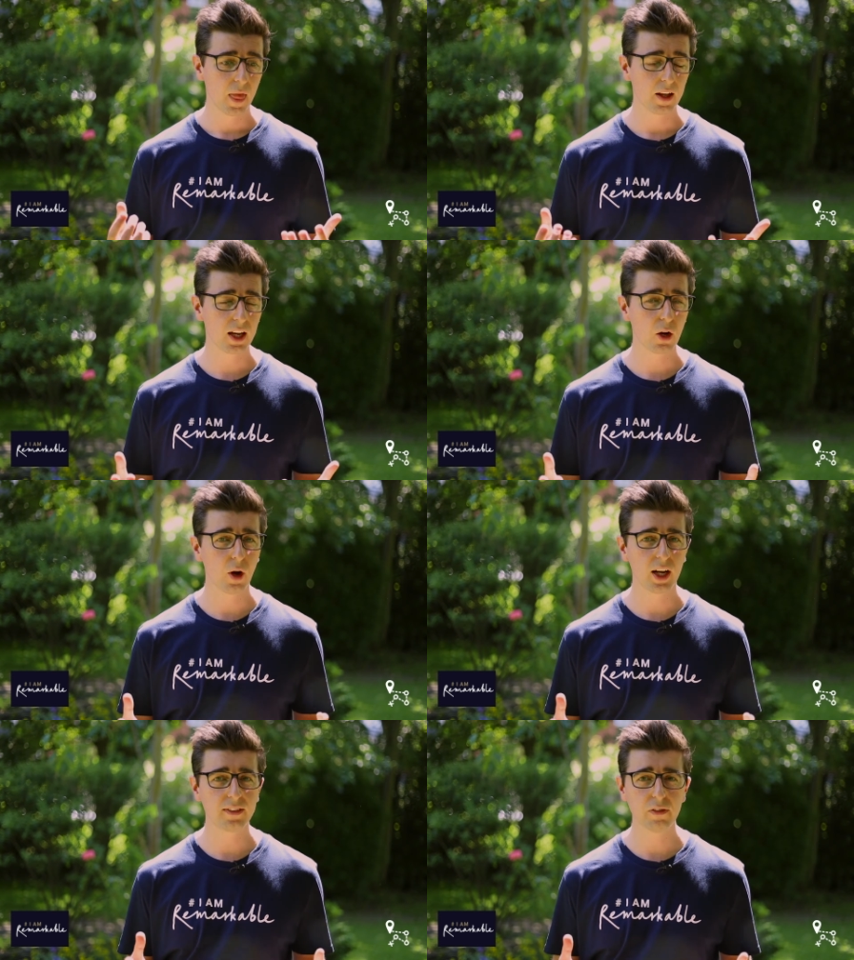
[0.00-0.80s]
like
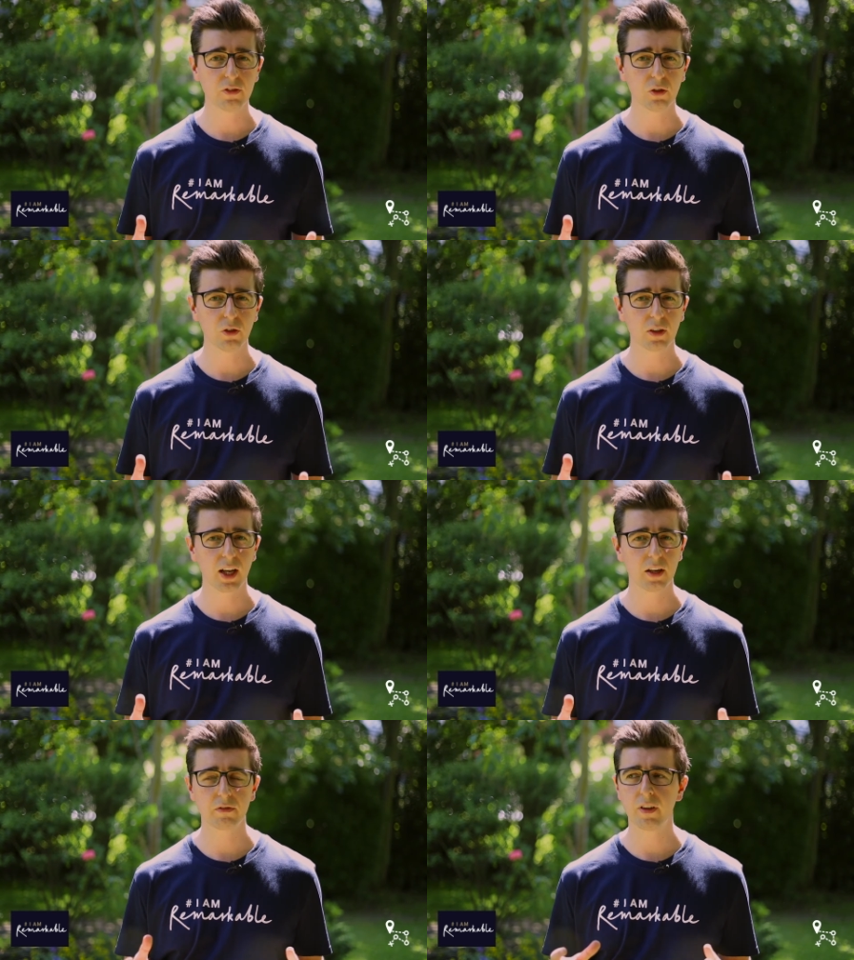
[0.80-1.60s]
quite a difficult
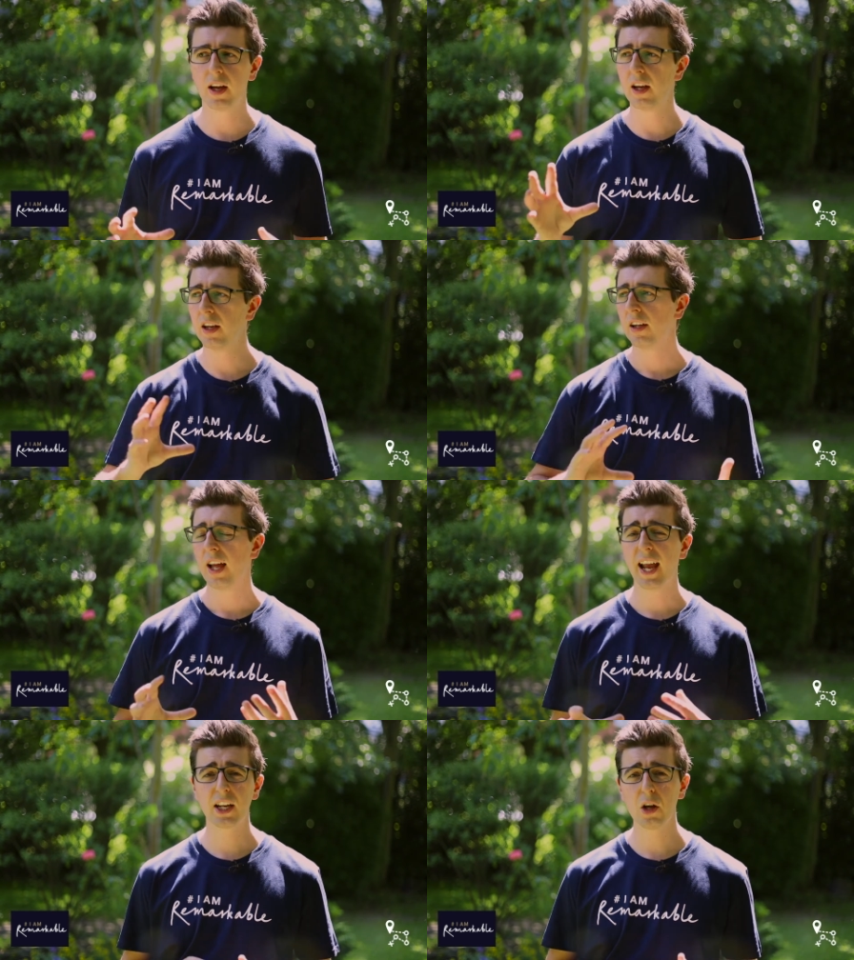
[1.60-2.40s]
kind of uh,
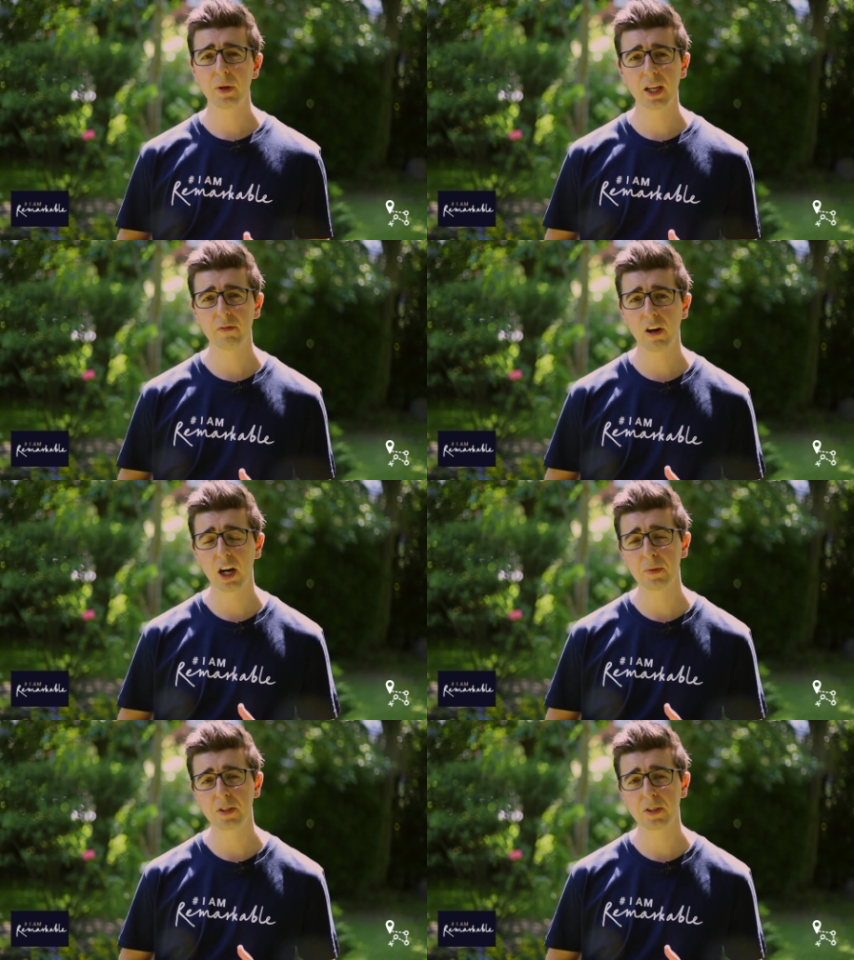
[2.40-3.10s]
economic environment.